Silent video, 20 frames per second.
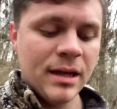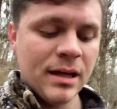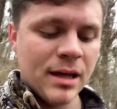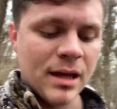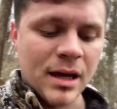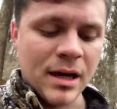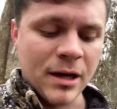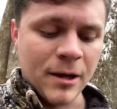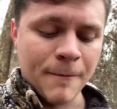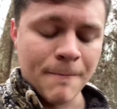
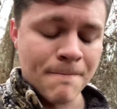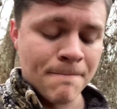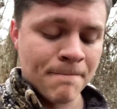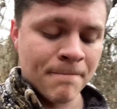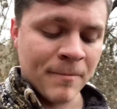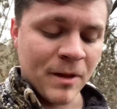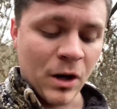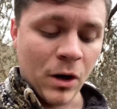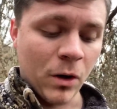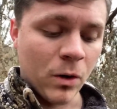
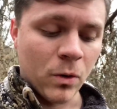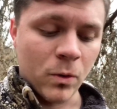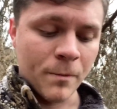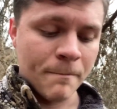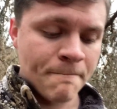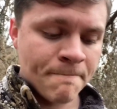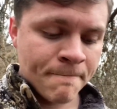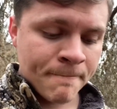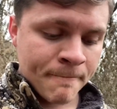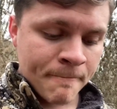Colonel,
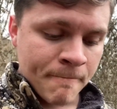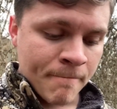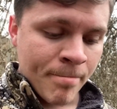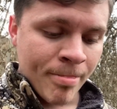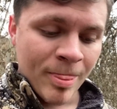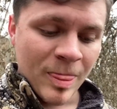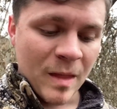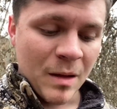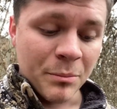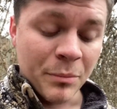
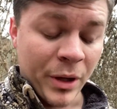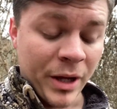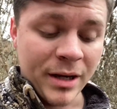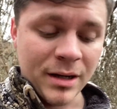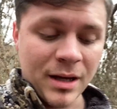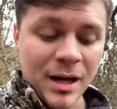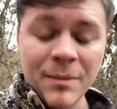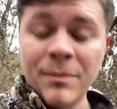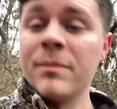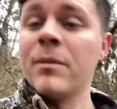but
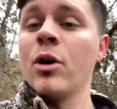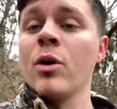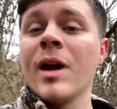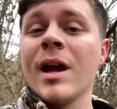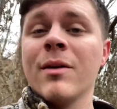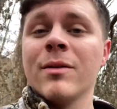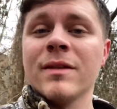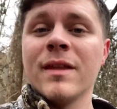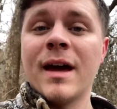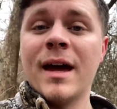I'm okay
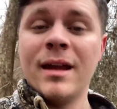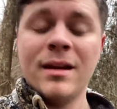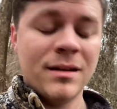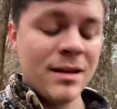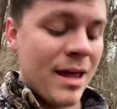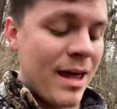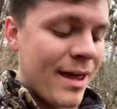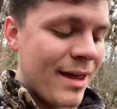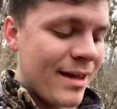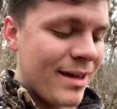with that
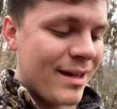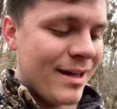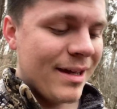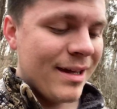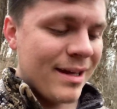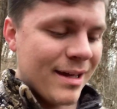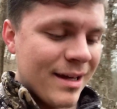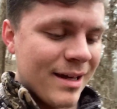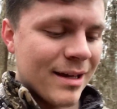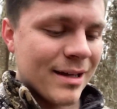
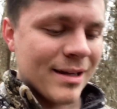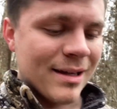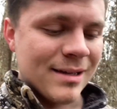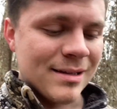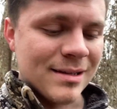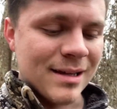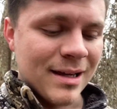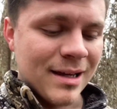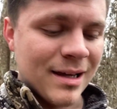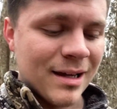
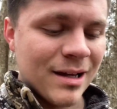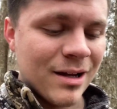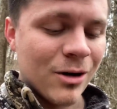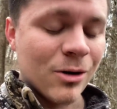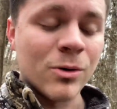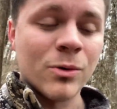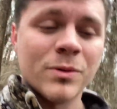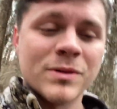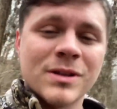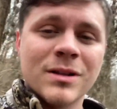because
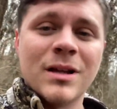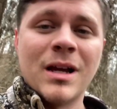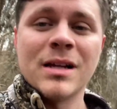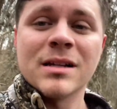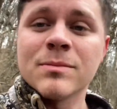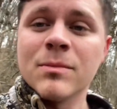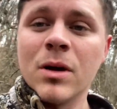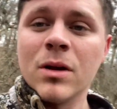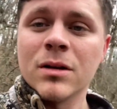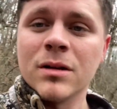Colonel was a lot
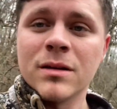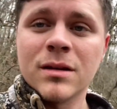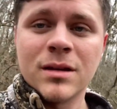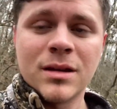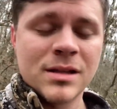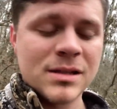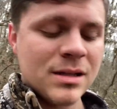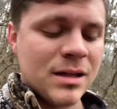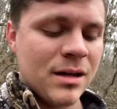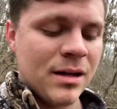smaller than
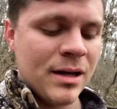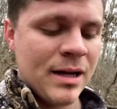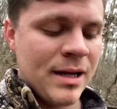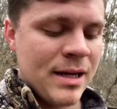this deer.